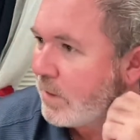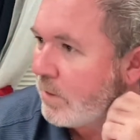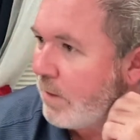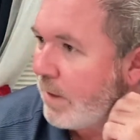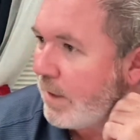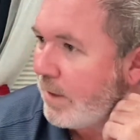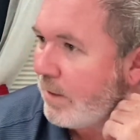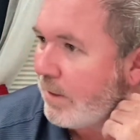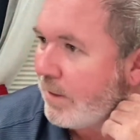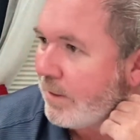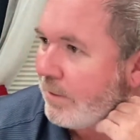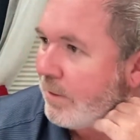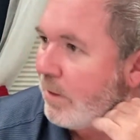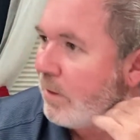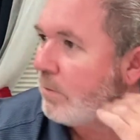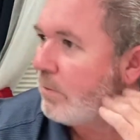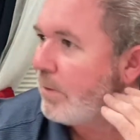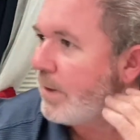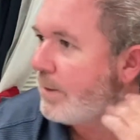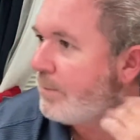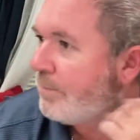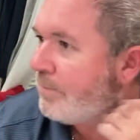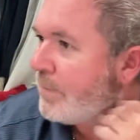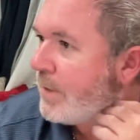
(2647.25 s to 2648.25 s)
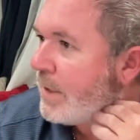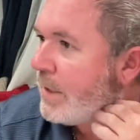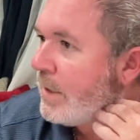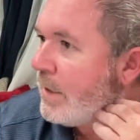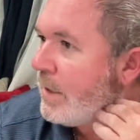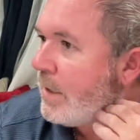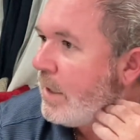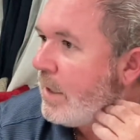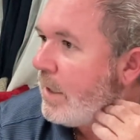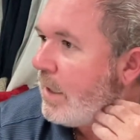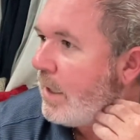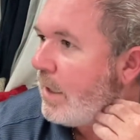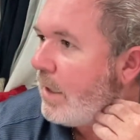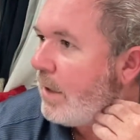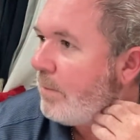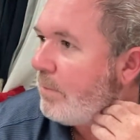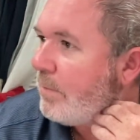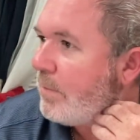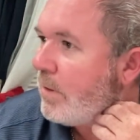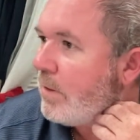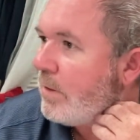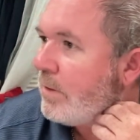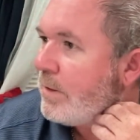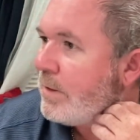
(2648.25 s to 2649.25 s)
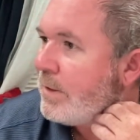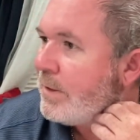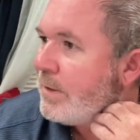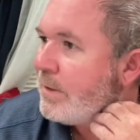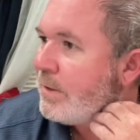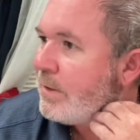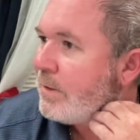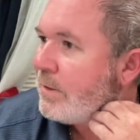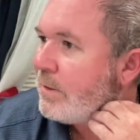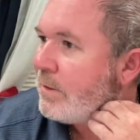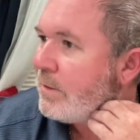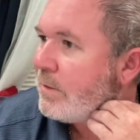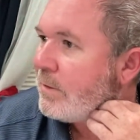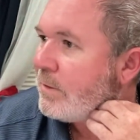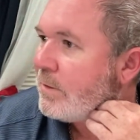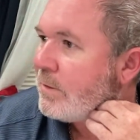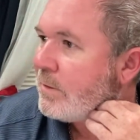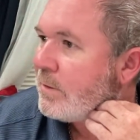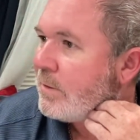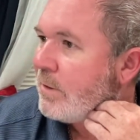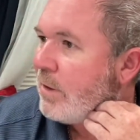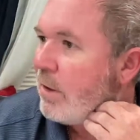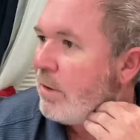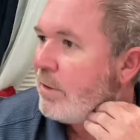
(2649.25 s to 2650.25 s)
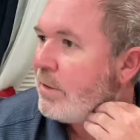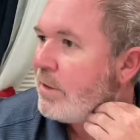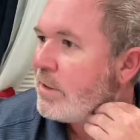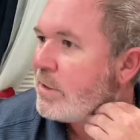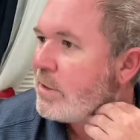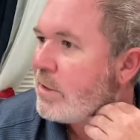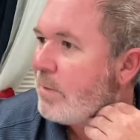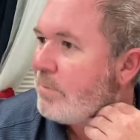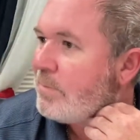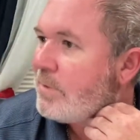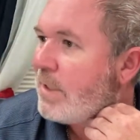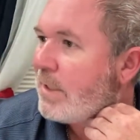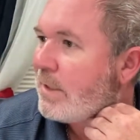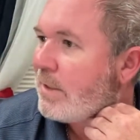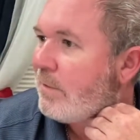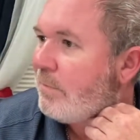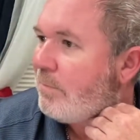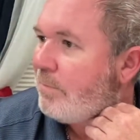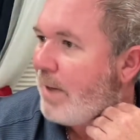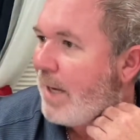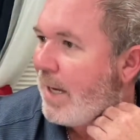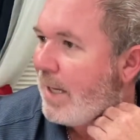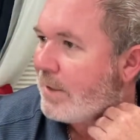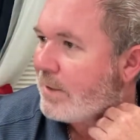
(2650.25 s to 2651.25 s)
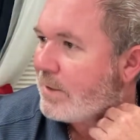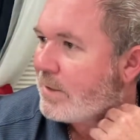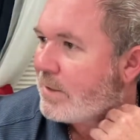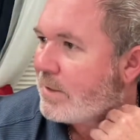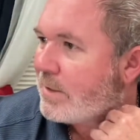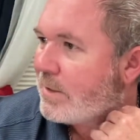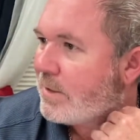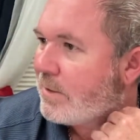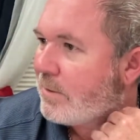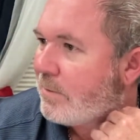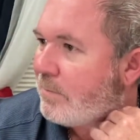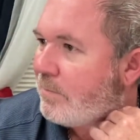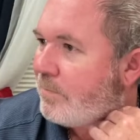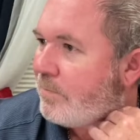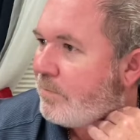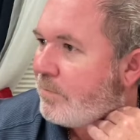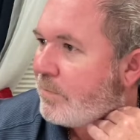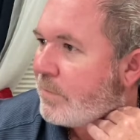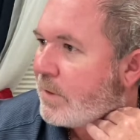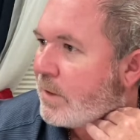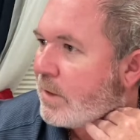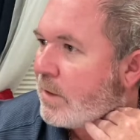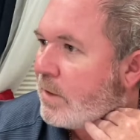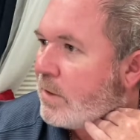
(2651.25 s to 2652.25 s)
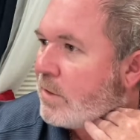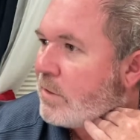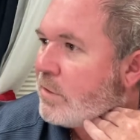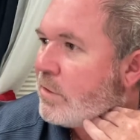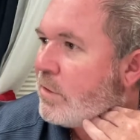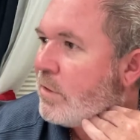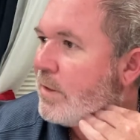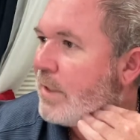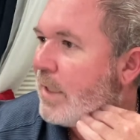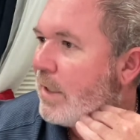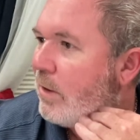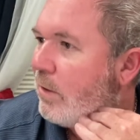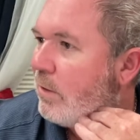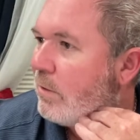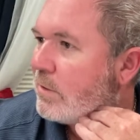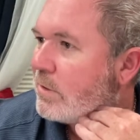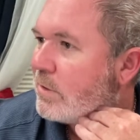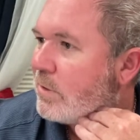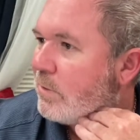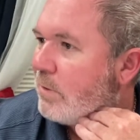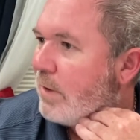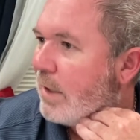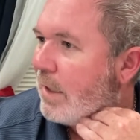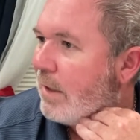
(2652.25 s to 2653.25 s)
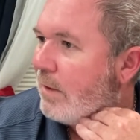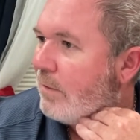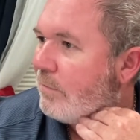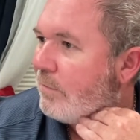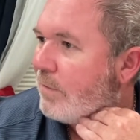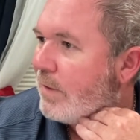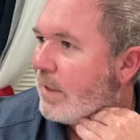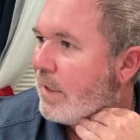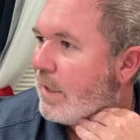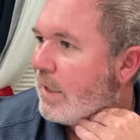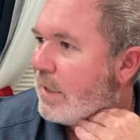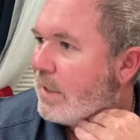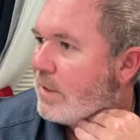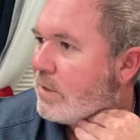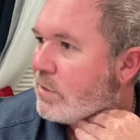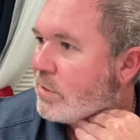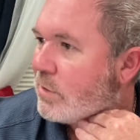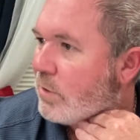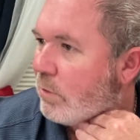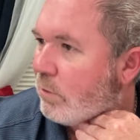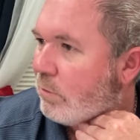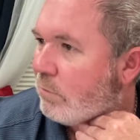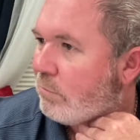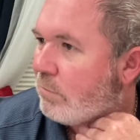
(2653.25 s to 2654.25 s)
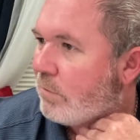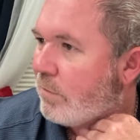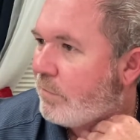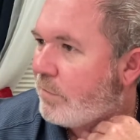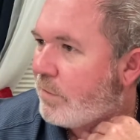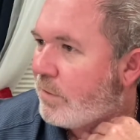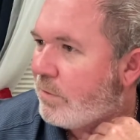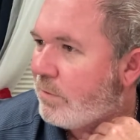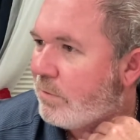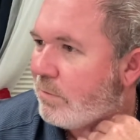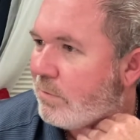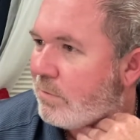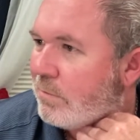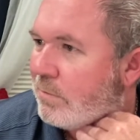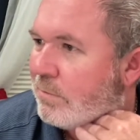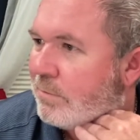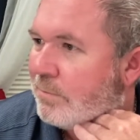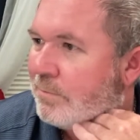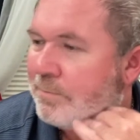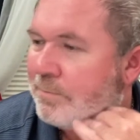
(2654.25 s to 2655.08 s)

Go ahead, Ryan. Oh, wait. On the subject of pets, do they also have a soul review?